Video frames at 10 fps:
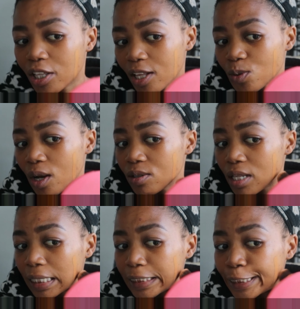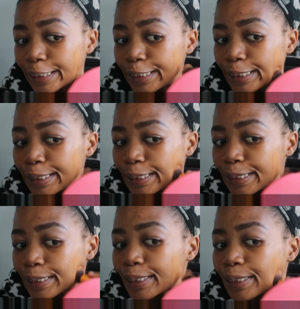That's why I was like,
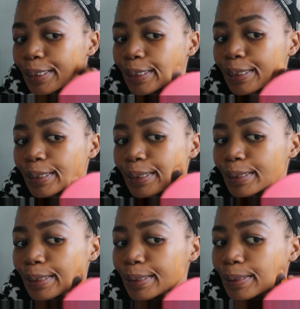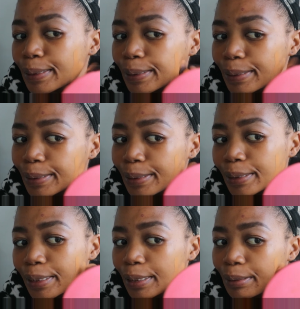
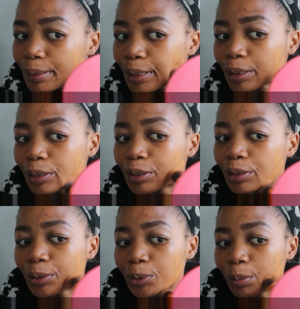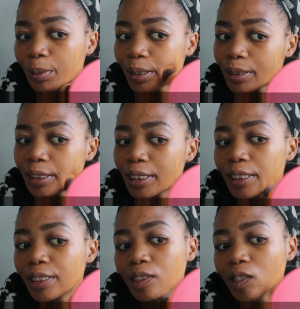oh, I'm not too sure about
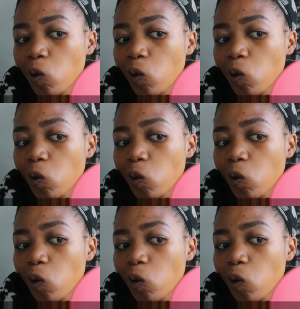these.